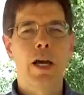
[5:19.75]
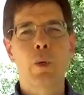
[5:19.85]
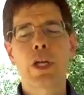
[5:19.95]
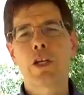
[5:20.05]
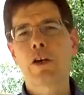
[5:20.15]

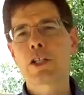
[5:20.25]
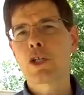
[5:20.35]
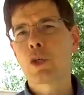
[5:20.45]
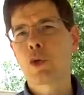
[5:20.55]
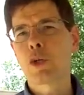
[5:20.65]
We can
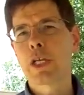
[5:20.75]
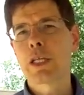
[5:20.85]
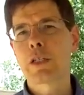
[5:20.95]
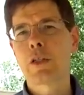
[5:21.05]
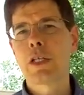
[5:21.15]
also
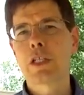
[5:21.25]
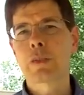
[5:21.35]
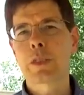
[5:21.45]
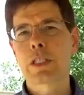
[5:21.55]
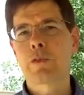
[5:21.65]
create these
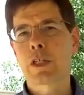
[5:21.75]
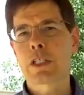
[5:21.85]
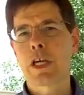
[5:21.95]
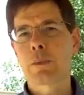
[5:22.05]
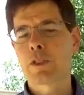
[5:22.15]
specific
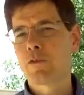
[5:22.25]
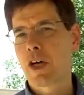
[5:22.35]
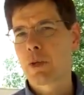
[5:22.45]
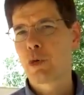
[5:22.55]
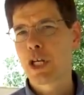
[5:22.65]
types of
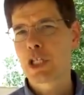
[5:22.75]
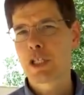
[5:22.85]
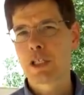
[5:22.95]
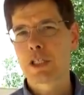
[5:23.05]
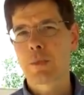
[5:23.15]

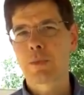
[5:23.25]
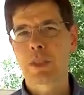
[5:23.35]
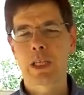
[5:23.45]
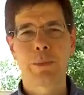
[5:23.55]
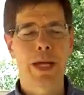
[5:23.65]
vibrations
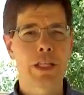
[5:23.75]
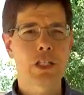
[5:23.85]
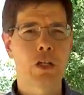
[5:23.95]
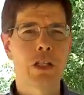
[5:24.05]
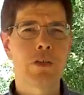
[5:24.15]
that
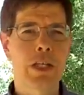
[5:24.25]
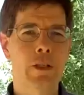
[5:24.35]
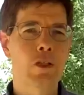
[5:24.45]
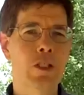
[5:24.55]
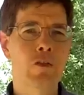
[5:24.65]
balance all living
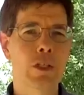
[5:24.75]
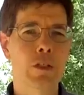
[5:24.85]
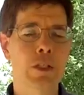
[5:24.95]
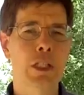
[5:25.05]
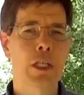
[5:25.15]
energy
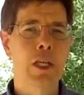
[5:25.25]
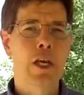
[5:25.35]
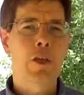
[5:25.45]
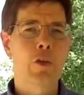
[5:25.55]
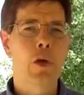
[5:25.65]
fields
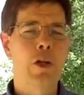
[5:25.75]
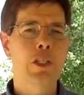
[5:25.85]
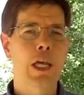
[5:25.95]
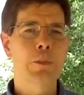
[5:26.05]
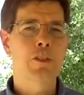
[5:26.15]
through all
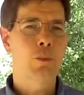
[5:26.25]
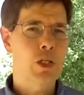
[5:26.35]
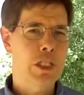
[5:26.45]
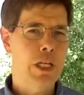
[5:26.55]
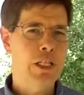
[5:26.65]
types of
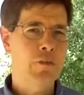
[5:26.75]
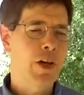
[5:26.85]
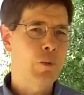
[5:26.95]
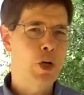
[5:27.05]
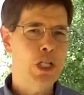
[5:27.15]
precise
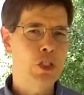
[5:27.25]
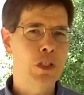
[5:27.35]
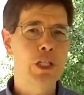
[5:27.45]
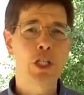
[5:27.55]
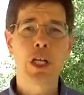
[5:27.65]

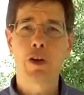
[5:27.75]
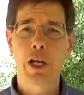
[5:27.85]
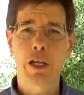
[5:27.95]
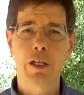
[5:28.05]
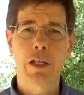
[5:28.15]
vibrational
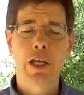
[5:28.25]
engineering.